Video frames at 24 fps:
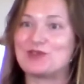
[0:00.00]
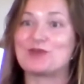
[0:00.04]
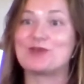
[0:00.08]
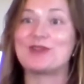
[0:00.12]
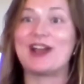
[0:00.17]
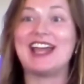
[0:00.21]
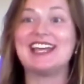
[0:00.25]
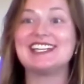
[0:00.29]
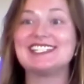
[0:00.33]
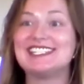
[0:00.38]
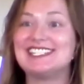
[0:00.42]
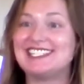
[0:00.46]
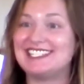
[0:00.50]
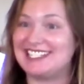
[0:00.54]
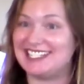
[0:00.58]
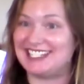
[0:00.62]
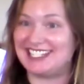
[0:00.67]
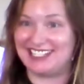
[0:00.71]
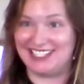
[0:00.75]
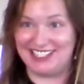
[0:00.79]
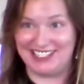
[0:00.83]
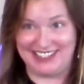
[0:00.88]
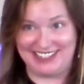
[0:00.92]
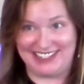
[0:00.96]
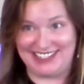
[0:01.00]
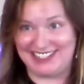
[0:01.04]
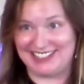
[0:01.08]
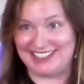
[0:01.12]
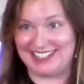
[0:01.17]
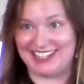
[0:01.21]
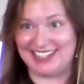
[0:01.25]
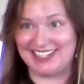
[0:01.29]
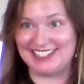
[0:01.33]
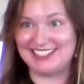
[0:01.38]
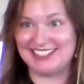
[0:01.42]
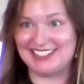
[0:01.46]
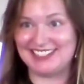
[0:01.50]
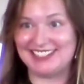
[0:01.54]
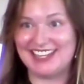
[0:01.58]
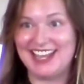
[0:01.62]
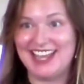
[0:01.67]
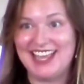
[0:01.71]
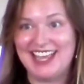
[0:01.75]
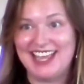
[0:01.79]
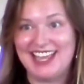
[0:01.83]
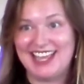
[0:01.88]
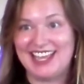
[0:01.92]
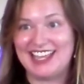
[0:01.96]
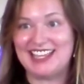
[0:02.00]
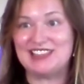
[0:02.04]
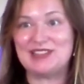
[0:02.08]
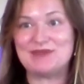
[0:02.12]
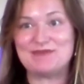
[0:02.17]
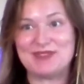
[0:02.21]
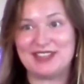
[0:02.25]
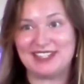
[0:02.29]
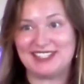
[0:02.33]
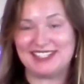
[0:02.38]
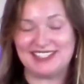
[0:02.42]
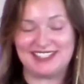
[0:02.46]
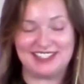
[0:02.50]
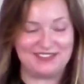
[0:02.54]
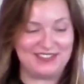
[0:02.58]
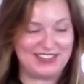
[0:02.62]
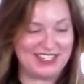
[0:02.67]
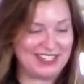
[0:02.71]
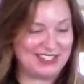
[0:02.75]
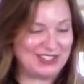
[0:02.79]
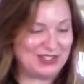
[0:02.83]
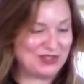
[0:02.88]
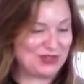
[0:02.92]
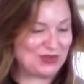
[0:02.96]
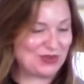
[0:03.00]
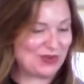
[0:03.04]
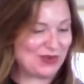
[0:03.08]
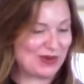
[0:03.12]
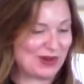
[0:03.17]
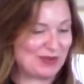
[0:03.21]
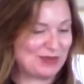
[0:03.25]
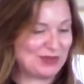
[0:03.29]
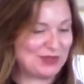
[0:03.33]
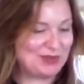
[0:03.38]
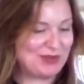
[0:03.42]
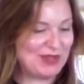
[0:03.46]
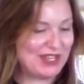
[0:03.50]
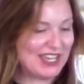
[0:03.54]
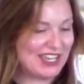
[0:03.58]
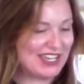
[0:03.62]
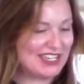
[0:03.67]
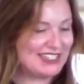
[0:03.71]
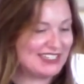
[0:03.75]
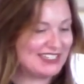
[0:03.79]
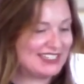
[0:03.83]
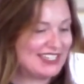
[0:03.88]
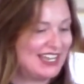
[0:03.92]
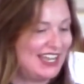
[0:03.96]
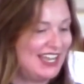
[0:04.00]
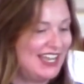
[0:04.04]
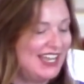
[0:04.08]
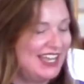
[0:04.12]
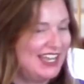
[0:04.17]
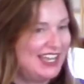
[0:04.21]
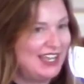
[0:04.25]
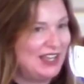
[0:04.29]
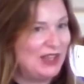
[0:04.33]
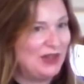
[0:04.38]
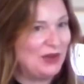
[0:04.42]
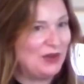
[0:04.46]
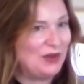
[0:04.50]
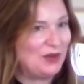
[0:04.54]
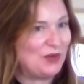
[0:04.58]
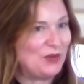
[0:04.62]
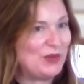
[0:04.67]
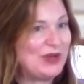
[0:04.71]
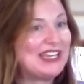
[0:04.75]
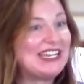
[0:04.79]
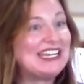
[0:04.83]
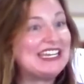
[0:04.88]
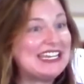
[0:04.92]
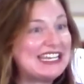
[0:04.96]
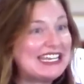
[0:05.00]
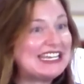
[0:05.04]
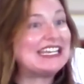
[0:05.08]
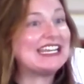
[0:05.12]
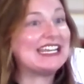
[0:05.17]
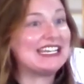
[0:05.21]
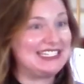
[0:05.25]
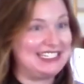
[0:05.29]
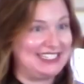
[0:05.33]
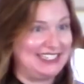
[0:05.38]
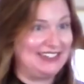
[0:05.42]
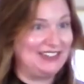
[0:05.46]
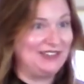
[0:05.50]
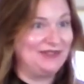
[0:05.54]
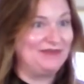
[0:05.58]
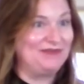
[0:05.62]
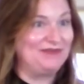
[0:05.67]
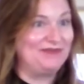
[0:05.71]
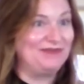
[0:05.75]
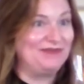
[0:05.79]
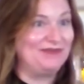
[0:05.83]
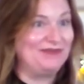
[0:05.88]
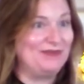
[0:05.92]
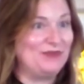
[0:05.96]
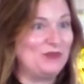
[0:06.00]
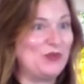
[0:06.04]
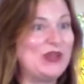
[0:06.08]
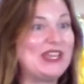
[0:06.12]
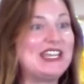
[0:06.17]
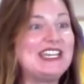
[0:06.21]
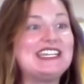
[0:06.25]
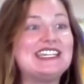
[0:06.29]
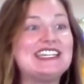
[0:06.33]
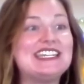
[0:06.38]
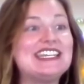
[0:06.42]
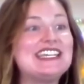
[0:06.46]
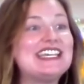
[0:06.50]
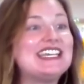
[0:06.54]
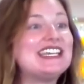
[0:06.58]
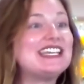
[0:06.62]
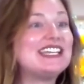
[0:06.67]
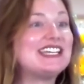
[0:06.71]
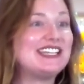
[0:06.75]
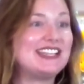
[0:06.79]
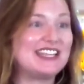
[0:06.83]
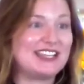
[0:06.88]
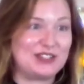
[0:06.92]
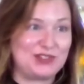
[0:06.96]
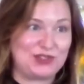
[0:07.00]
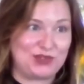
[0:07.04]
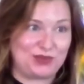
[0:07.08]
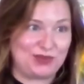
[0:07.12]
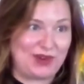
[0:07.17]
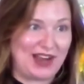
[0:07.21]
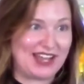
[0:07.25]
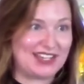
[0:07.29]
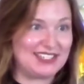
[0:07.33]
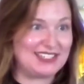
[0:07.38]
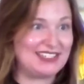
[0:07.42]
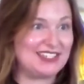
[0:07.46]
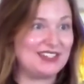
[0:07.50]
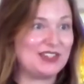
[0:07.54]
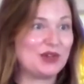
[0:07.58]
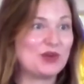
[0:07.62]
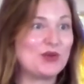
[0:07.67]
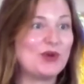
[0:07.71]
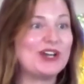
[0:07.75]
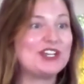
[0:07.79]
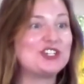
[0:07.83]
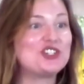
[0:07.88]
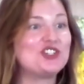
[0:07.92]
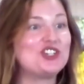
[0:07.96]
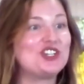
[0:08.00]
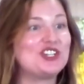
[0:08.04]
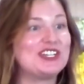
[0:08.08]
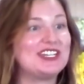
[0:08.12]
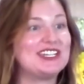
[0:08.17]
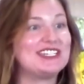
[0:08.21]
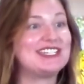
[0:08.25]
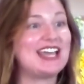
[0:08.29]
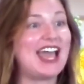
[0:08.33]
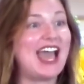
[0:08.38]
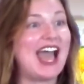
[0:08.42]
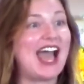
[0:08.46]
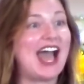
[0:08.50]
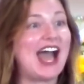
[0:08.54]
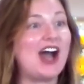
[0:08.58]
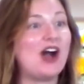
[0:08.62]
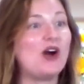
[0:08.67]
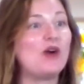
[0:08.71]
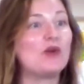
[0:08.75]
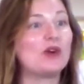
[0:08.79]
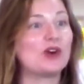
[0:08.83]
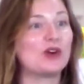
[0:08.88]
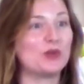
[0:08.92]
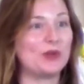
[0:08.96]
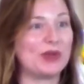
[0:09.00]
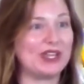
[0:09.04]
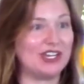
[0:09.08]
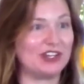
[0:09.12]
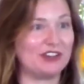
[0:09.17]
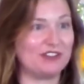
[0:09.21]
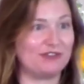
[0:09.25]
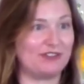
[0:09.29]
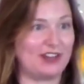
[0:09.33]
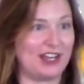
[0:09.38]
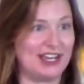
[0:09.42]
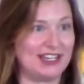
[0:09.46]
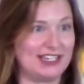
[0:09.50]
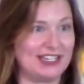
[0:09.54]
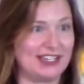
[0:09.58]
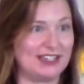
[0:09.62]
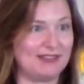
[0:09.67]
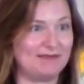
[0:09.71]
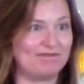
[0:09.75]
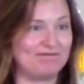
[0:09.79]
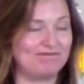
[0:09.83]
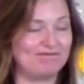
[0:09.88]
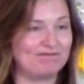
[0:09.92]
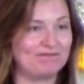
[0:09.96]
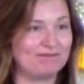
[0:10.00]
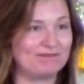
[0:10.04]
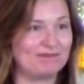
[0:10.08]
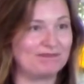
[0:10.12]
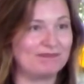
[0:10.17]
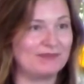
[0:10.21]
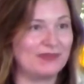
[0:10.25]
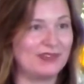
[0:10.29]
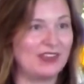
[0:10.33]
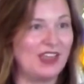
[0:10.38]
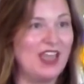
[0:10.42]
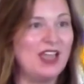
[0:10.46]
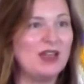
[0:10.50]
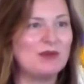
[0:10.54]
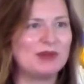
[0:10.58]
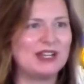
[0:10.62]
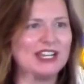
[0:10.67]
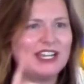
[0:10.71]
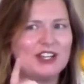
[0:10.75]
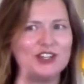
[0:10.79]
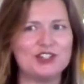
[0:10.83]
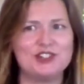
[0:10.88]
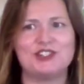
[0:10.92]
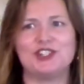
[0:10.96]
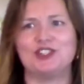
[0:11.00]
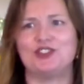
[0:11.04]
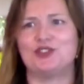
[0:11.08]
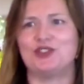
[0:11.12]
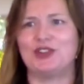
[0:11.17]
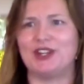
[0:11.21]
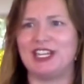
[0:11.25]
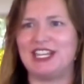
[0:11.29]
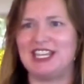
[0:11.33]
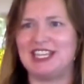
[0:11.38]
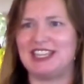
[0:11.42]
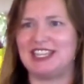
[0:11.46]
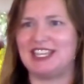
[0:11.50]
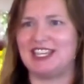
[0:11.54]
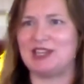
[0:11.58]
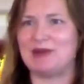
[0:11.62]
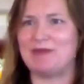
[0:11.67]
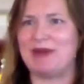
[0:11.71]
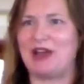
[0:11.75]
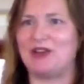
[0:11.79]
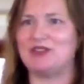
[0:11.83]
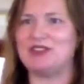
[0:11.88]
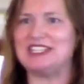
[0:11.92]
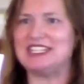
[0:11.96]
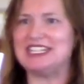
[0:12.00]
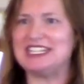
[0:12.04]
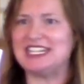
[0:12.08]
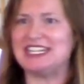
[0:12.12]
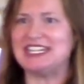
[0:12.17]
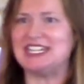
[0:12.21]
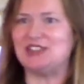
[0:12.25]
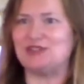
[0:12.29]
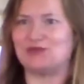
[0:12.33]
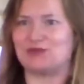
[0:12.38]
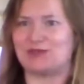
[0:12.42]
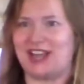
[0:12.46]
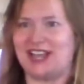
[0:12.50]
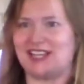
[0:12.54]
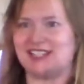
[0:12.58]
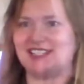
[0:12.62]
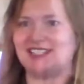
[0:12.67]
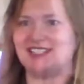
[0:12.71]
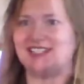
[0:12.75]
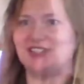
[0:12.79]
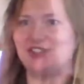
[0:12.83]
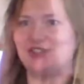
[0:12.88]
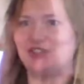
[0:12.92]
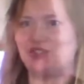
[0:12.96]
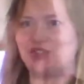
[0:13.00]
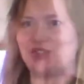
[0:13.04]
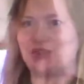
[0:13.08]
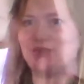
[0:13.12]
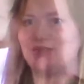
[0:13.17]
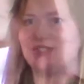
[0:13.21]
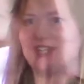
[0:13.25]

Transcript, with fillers: resting Jesus in the midst of these storms because we need it. We need this rest. And the question is, how are we going to find it? But here's the tricky thing about needing rest so